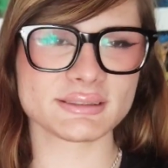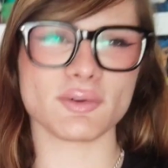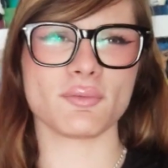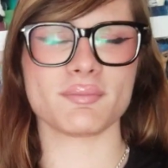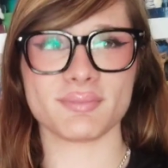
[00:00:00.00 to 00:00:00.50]

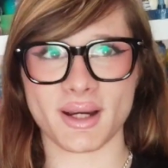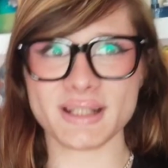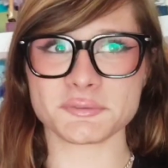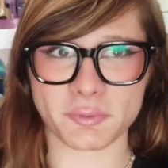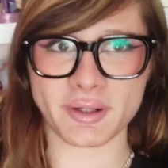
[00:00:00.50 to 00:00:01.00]
So that
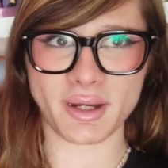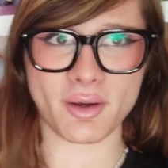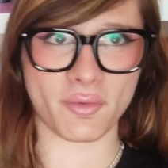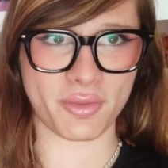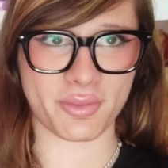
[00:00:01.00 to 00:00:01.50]
is pretty
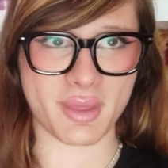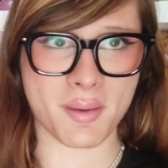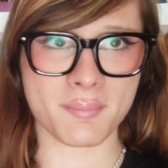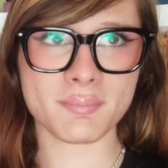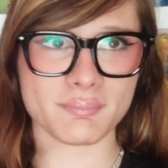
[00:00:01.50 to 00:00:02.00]
on
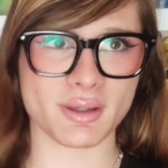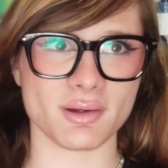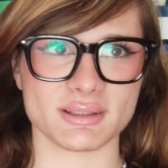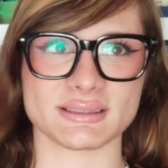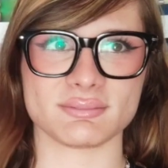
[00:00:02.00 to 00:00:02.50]
theme,
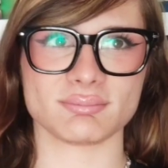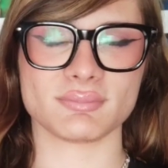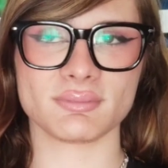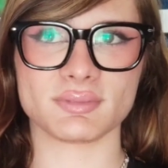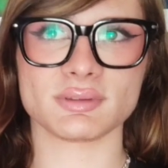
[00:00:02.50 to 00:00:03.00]
because
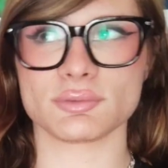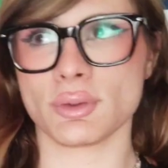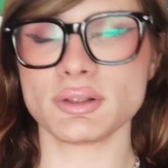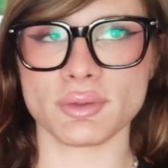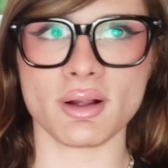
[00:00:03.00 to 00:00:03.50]

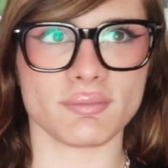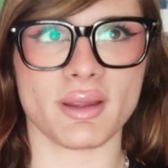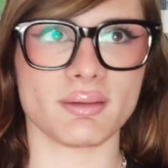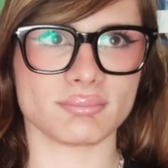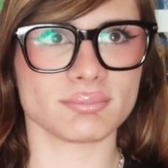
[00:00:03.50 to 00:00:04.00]
2012,
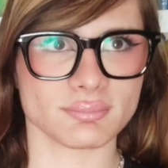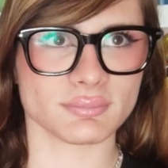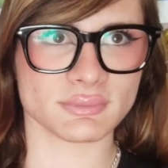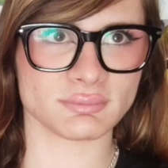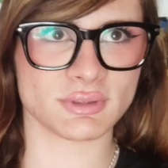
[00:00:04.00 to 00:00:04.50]
like,
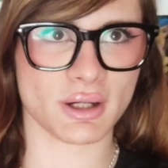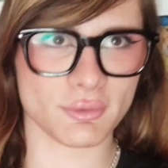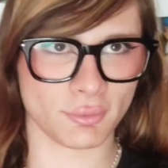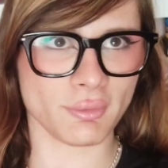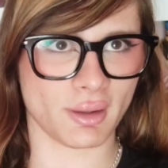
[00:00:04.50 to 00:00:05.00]

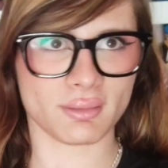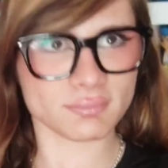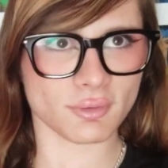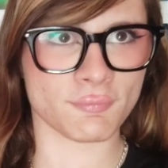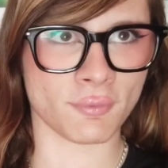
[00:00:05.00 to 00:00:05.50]
Draculaura,
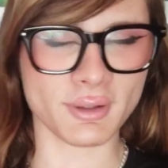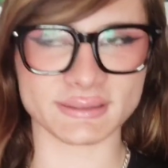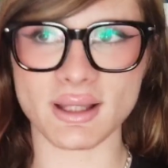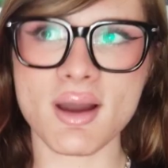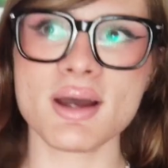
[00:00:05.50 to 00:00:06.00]
of
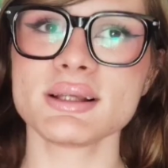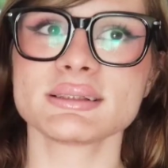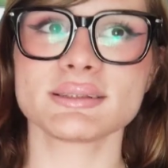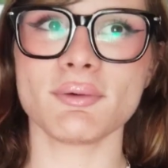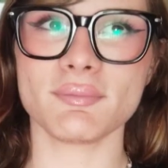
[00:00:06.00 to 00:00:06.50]
course.
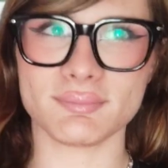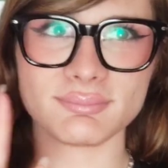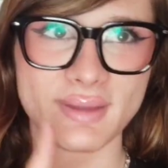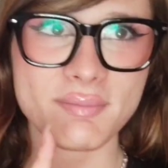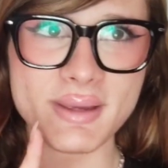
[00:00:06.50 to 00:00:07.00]
So
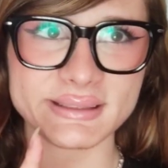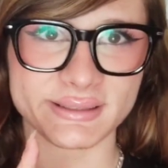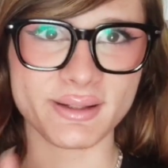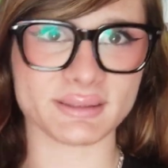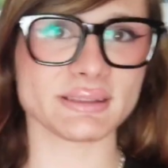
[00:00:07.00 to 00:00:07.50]
that makes
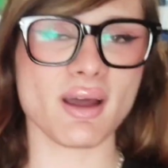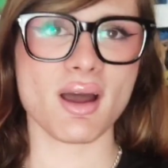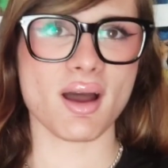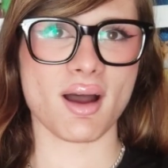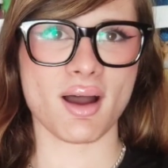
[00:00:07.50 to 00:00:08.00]
sense.
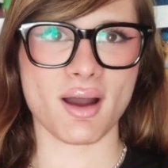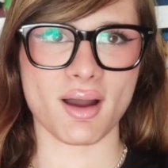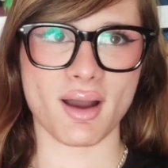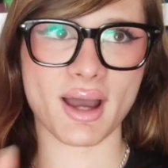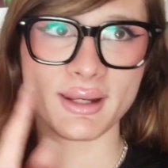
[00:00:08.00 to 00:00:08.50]

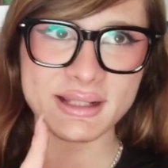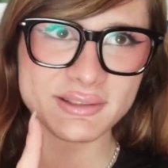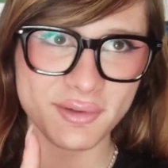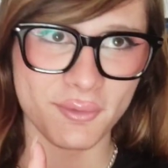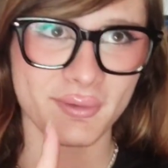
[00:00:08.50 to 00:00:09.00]
I need
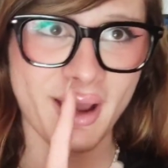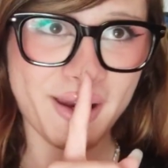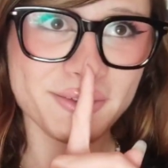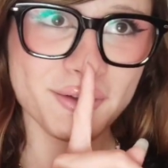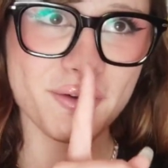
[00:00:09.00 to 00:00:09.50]
to know
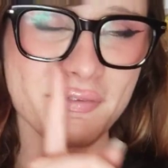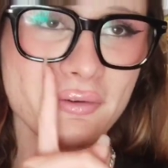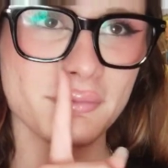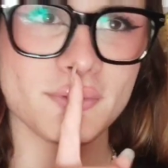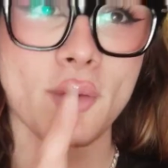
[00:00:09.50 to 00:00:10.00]
if
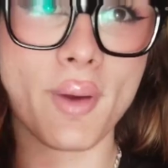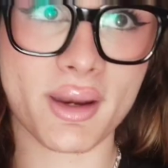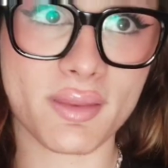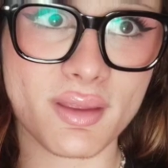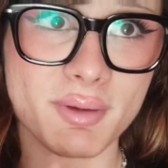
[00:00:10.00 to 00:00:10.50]
you know
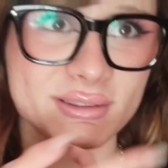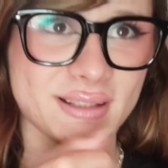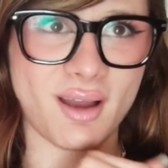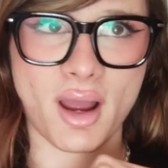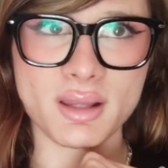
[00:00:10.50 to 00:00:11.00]
anything, because
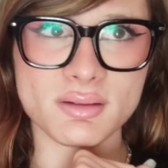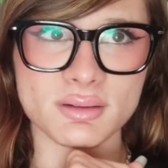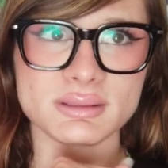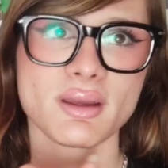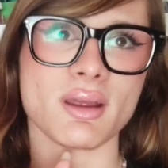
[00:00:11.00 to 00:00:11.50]
I
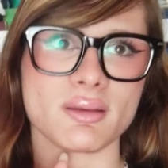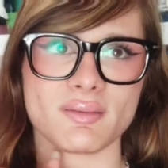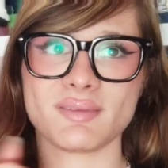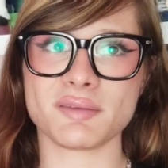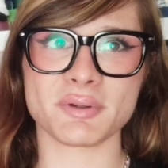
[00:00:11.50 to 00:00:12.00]
don't, and
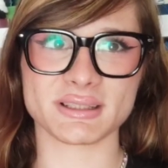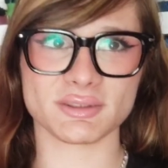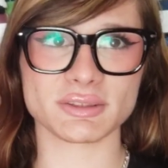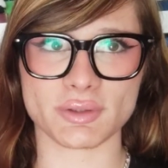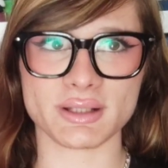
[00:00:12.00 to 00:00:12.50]
that
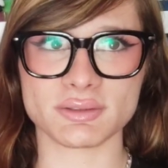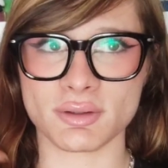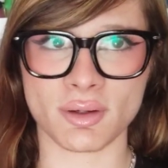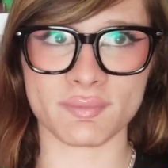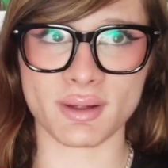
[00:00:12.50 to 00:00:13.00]
person tried to
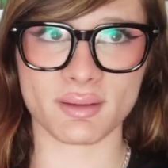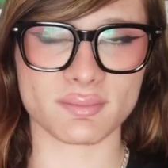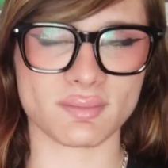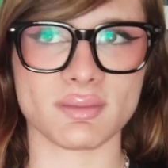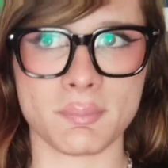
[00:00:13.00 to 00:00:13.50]

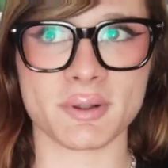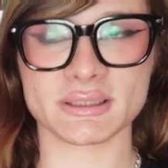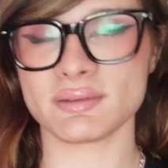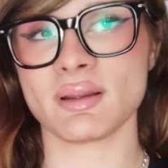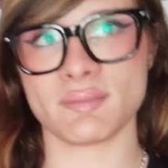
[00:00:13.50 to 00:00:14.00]
contact the
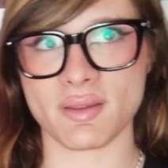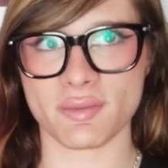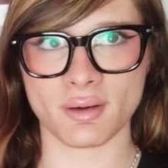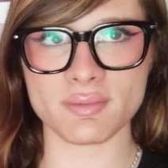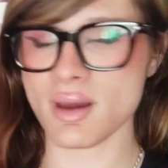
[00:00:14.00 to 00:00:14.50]
person that they
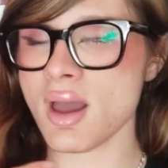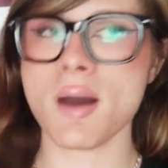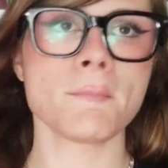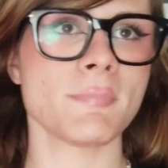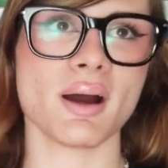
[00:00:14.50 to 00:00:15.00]
thought,
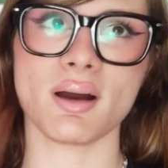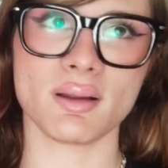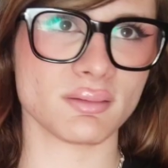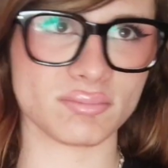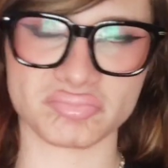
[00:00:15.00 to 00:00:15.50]

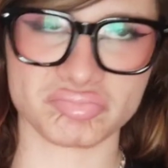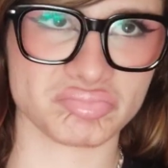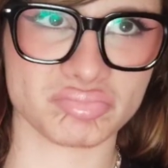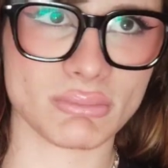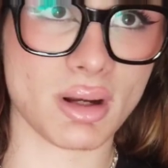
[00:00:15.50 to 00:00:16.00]
but
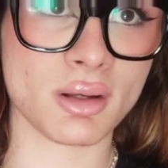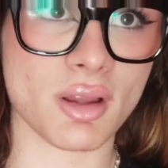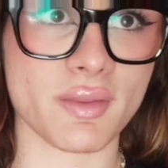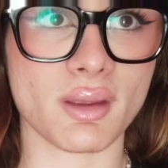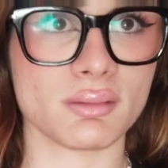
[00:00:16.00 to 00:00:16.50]

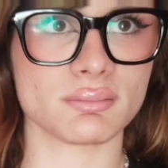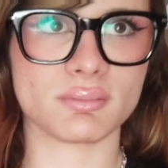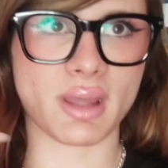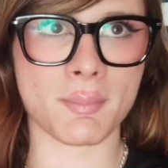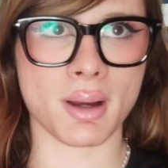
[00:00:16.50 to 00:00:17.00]
nothing
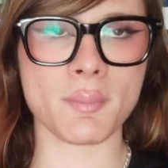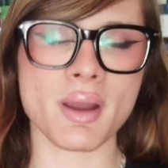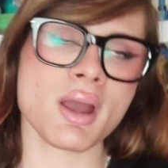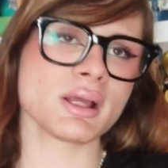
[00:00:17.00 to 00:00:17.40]
came up.